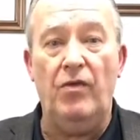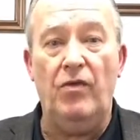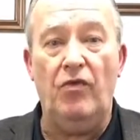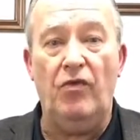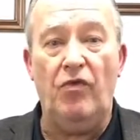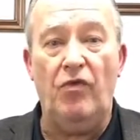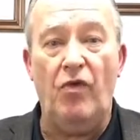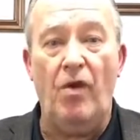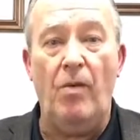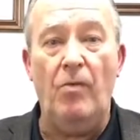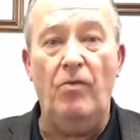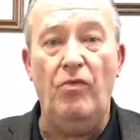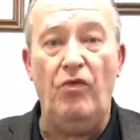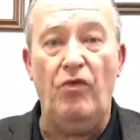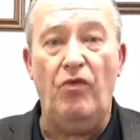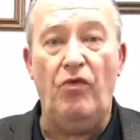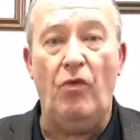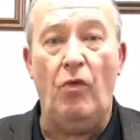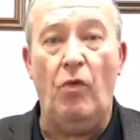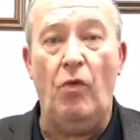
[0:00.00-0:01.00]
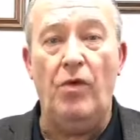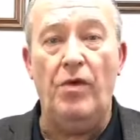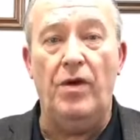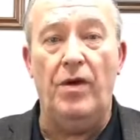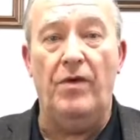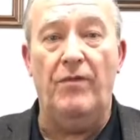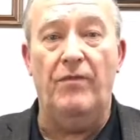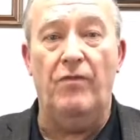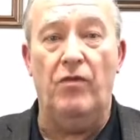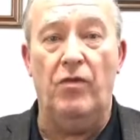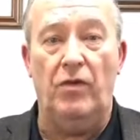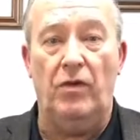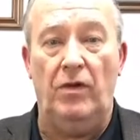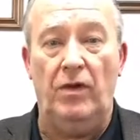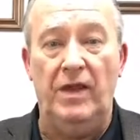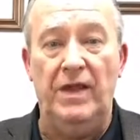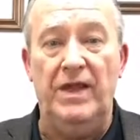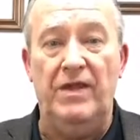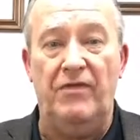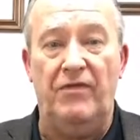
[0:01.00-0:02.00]
some sort of
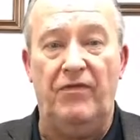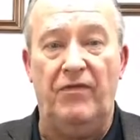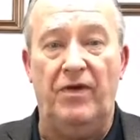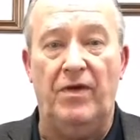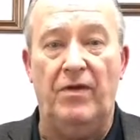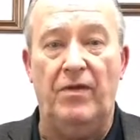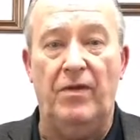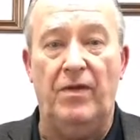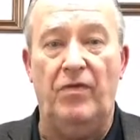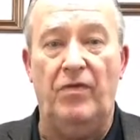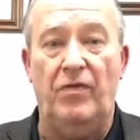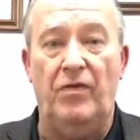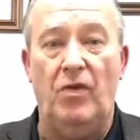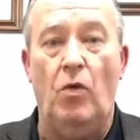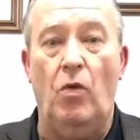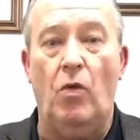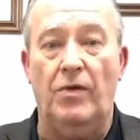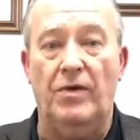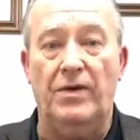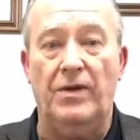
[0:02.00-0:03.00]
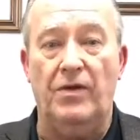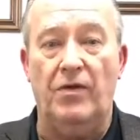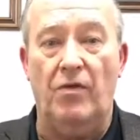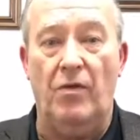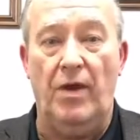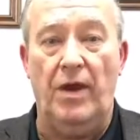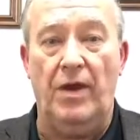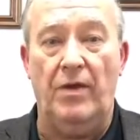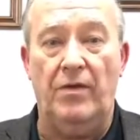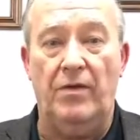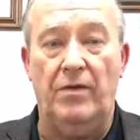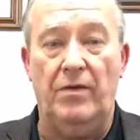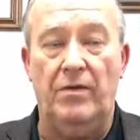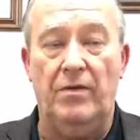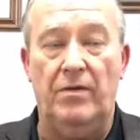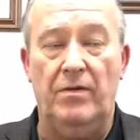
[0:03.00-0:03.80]
relief that the court can grant.